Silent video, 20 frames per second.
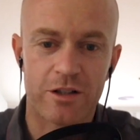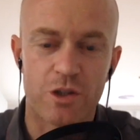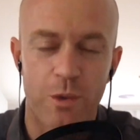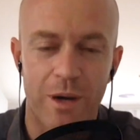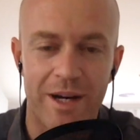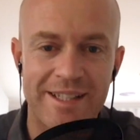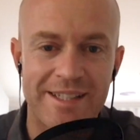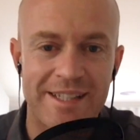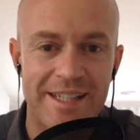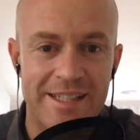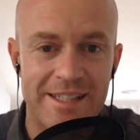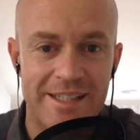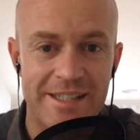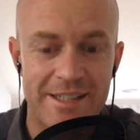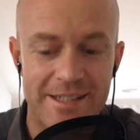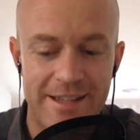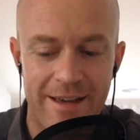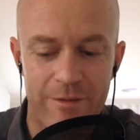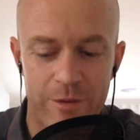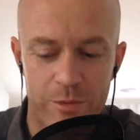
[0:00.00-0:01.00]

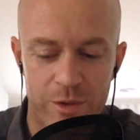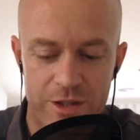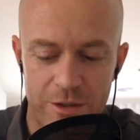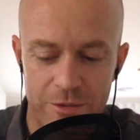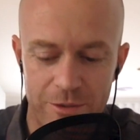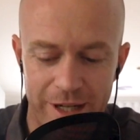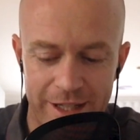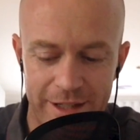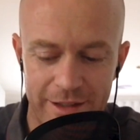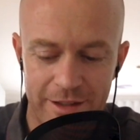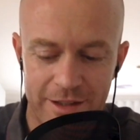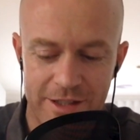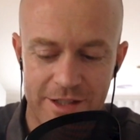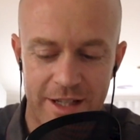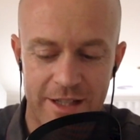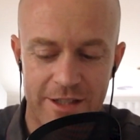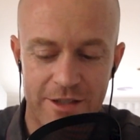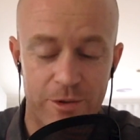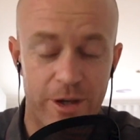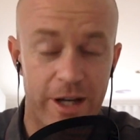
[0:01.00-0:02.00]
26-7 was the regular
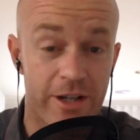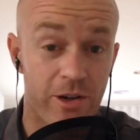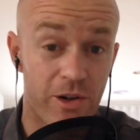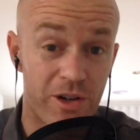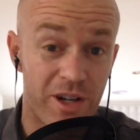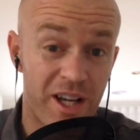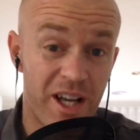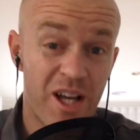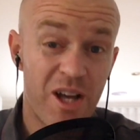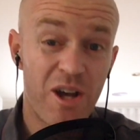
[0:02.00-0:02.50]
season record.